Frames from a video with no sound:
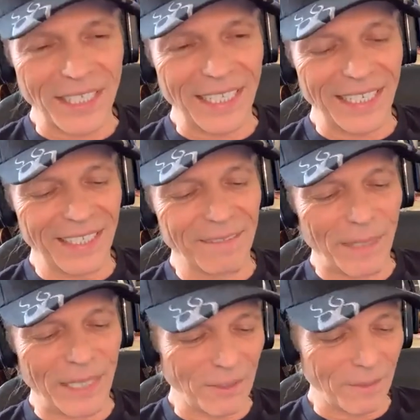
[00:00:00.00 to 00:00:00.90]
again,
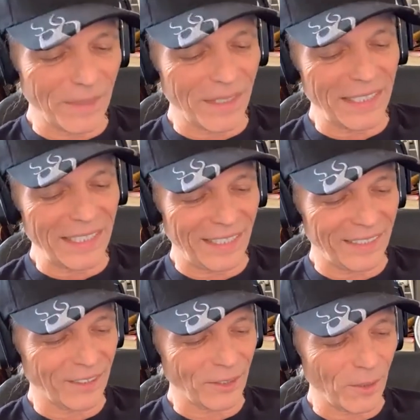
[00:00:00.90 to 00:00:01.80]
make some money,
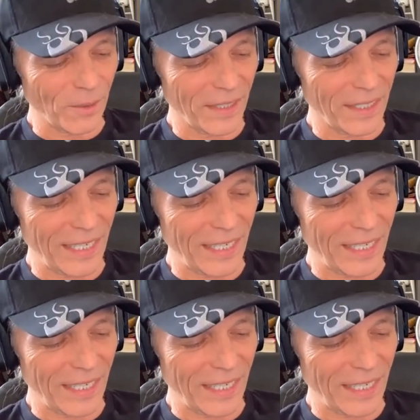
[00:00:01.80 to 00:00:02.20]
and so on.